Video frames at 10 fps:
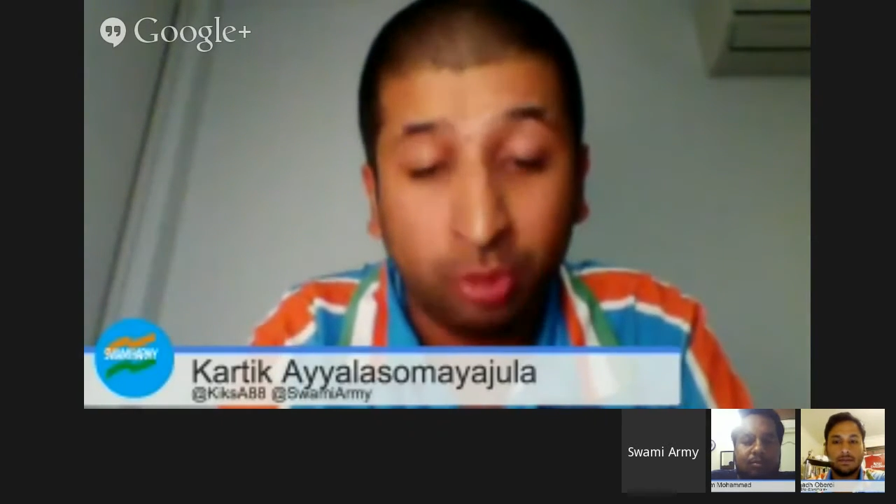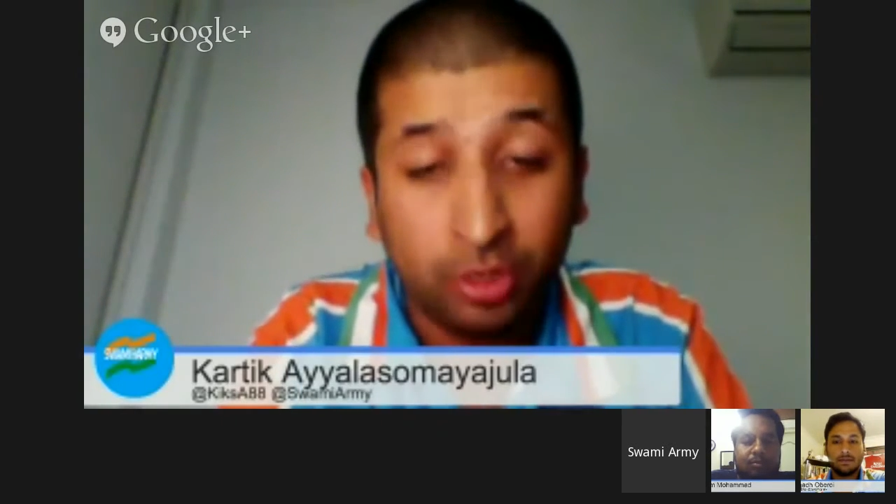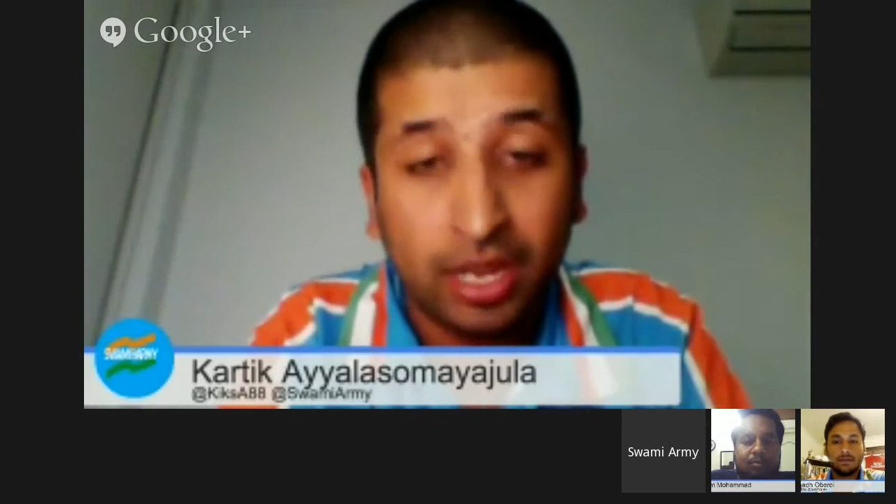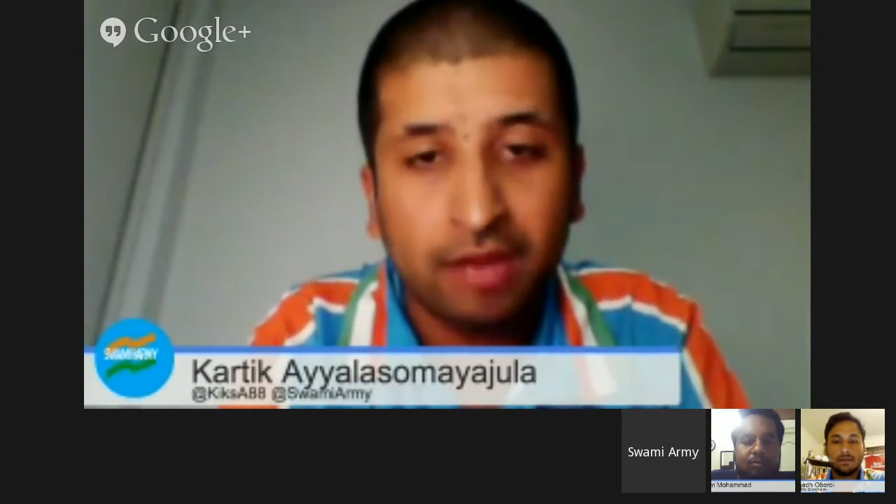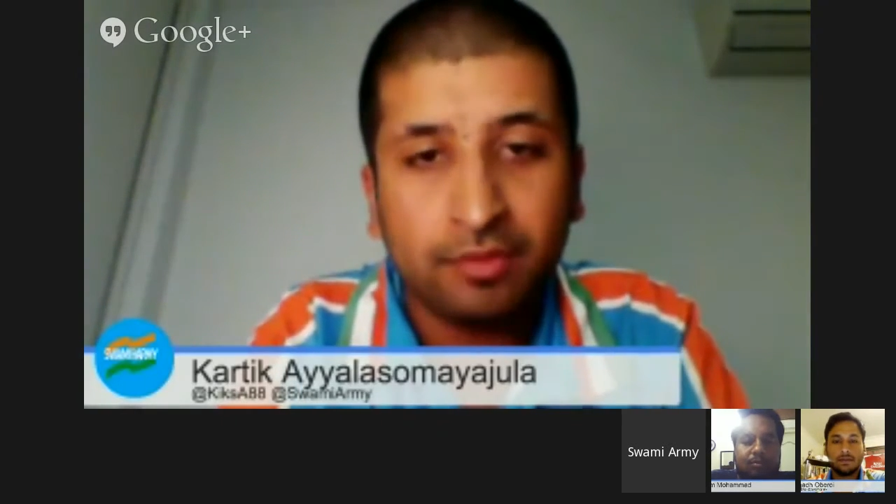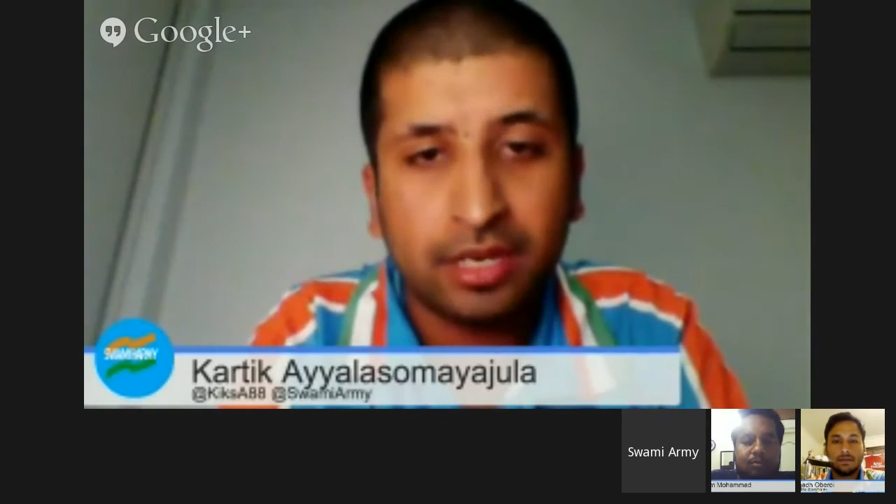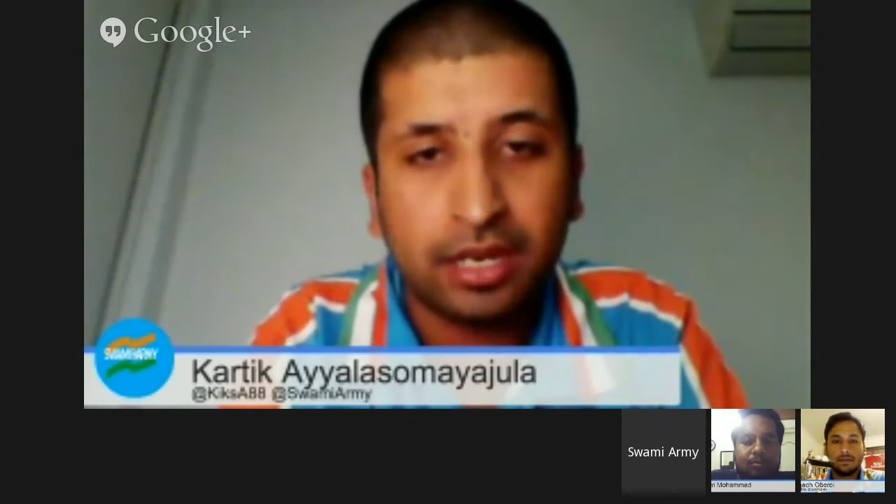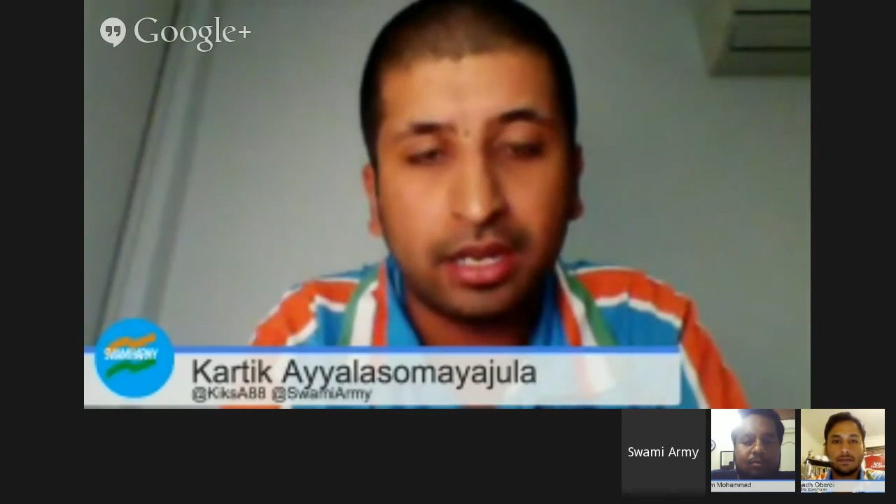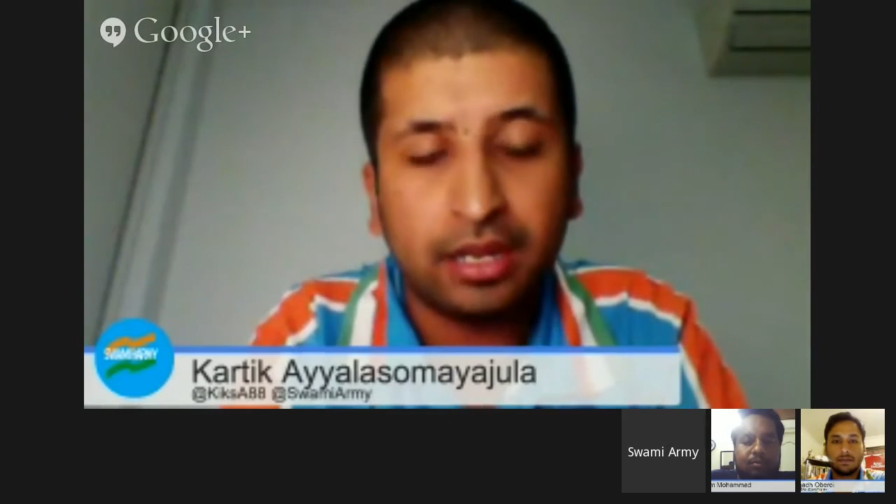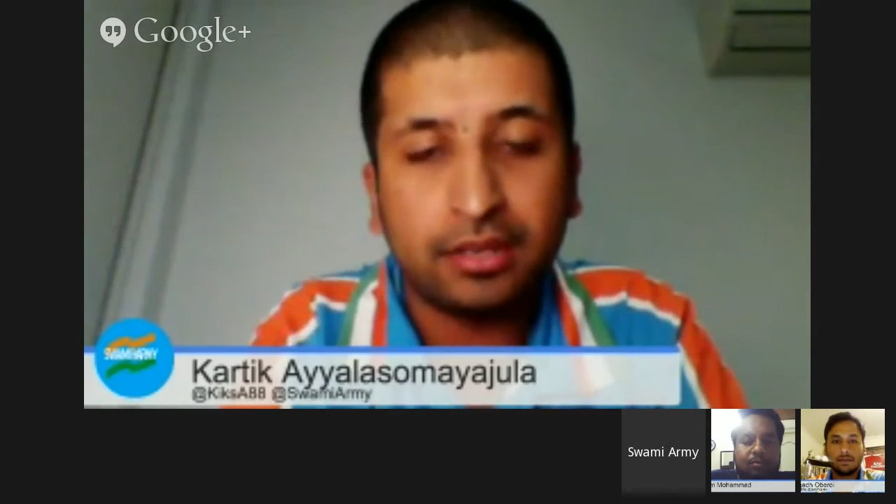pulled out
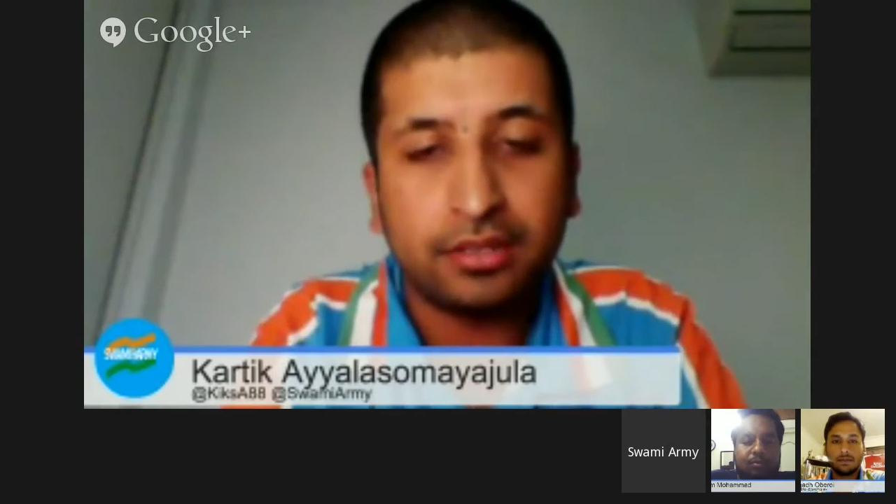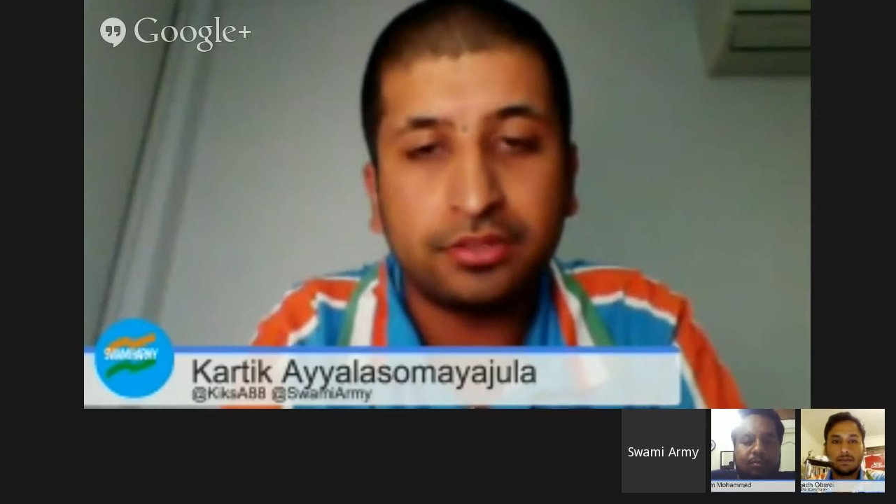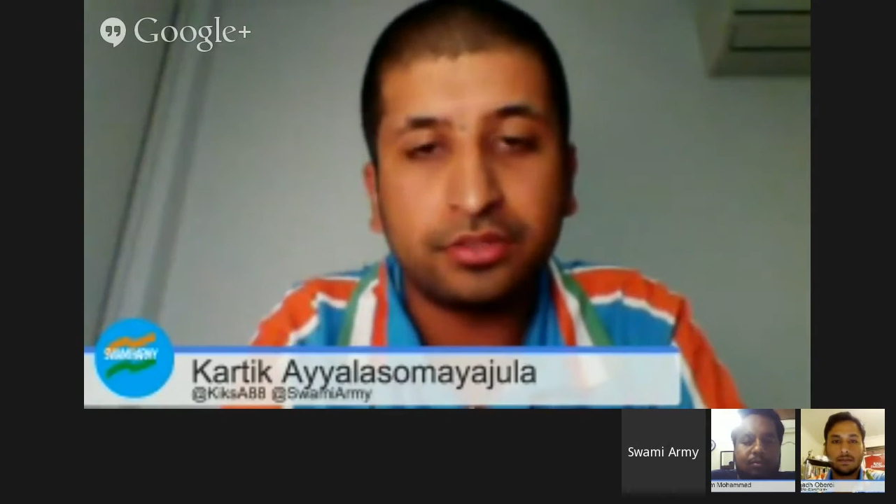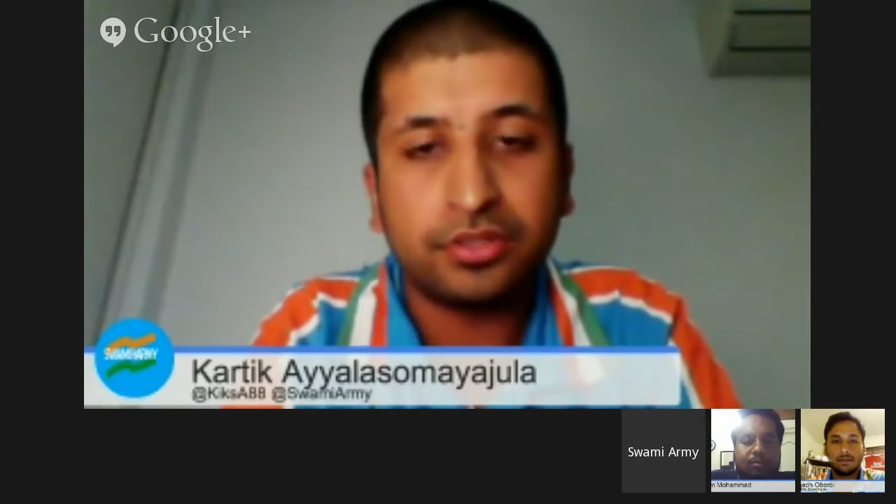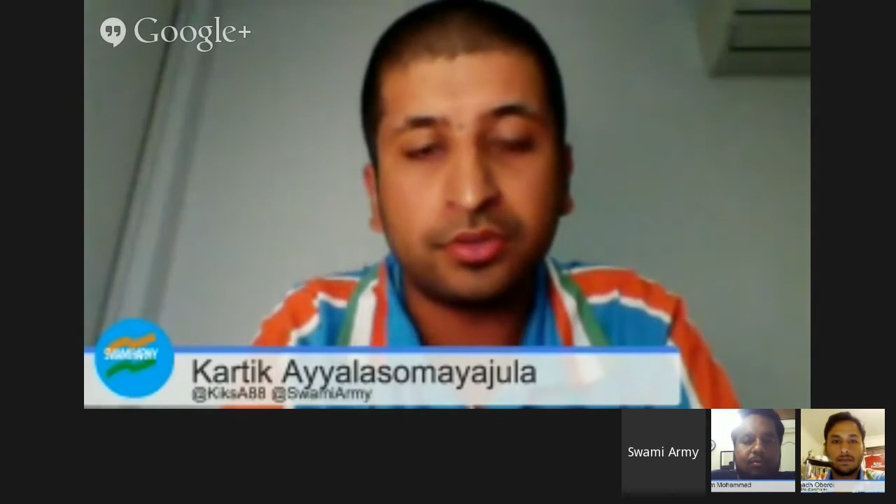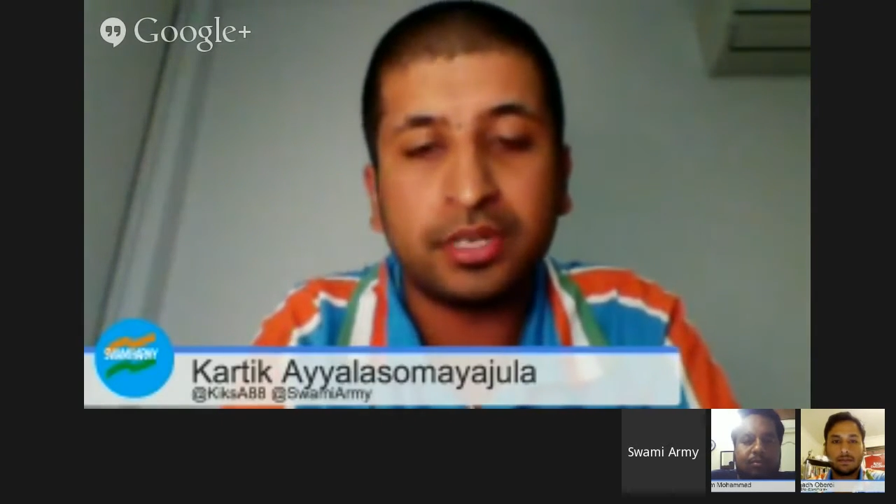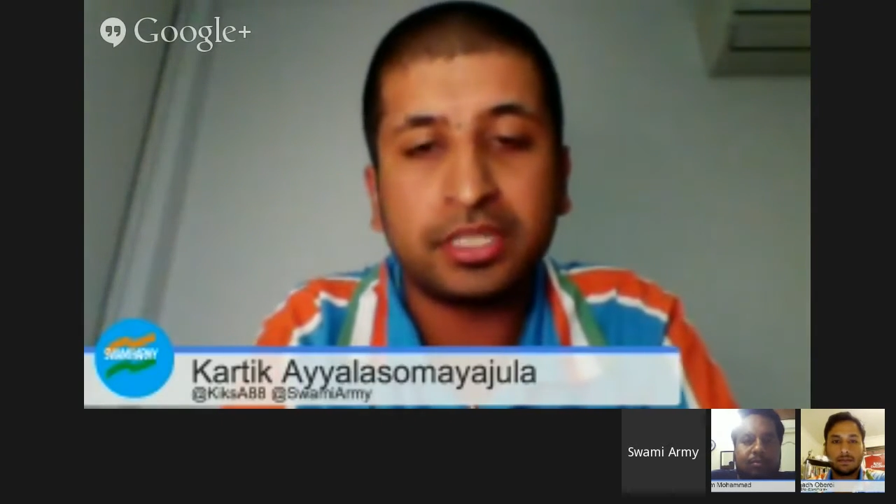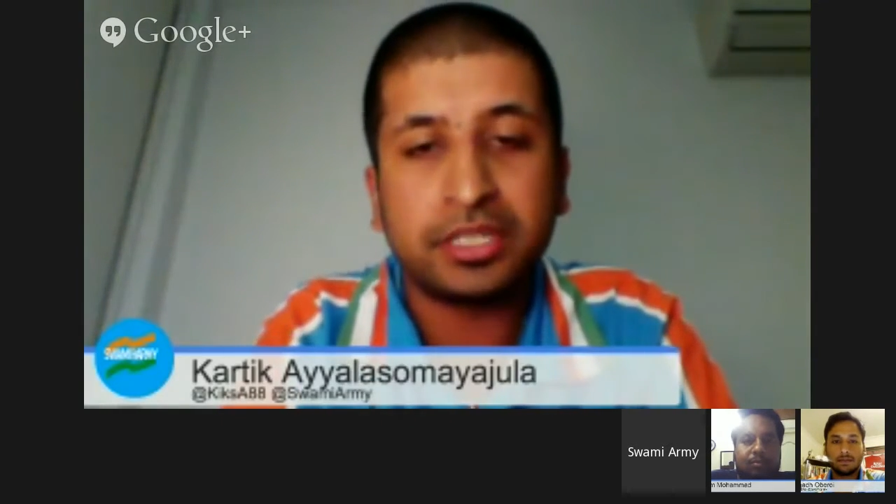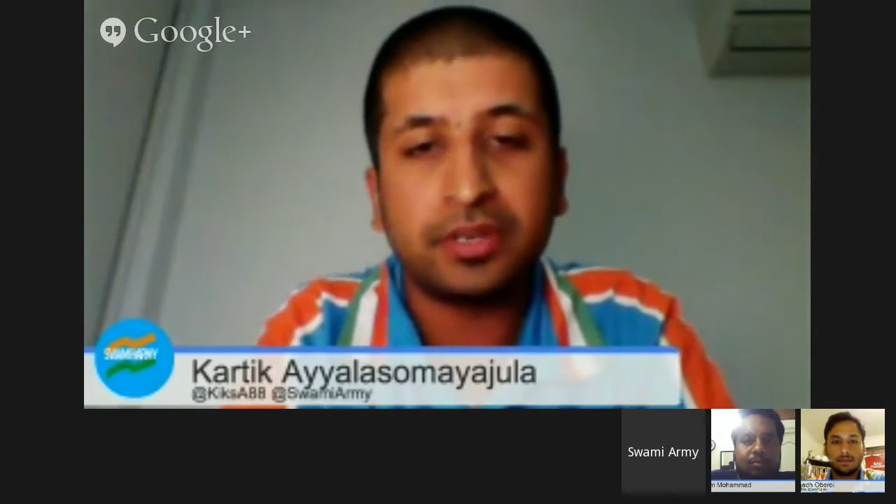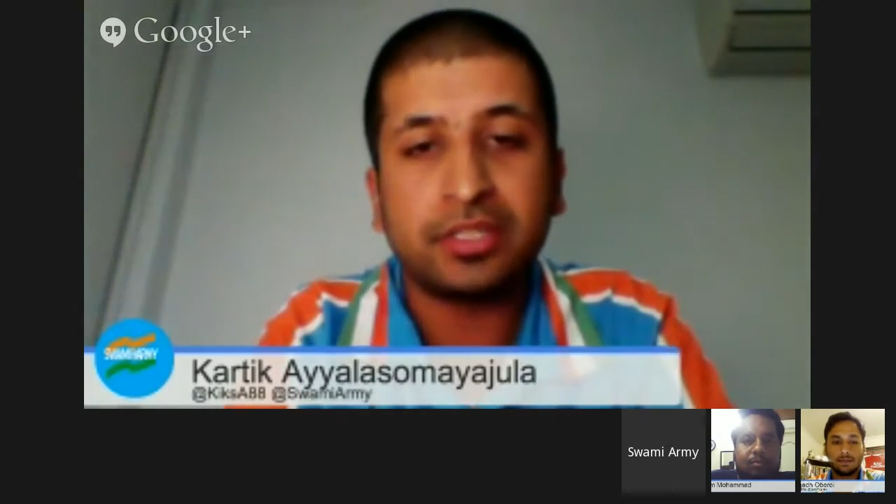due to an
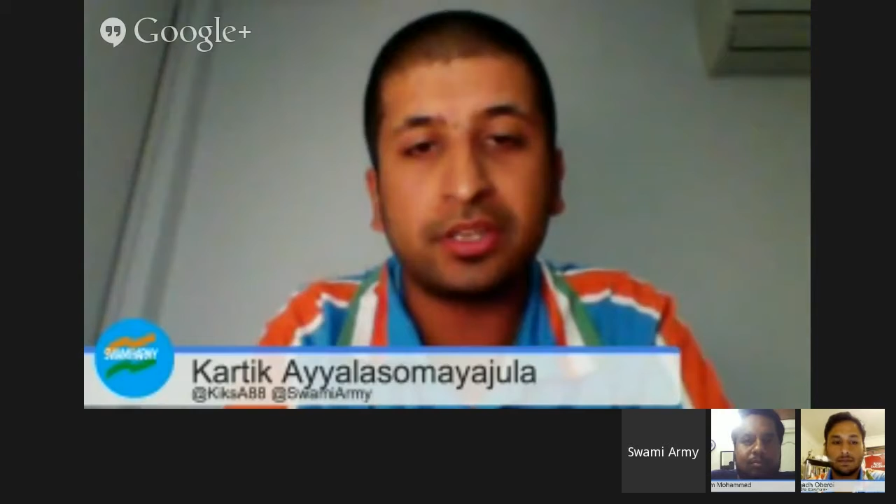injury,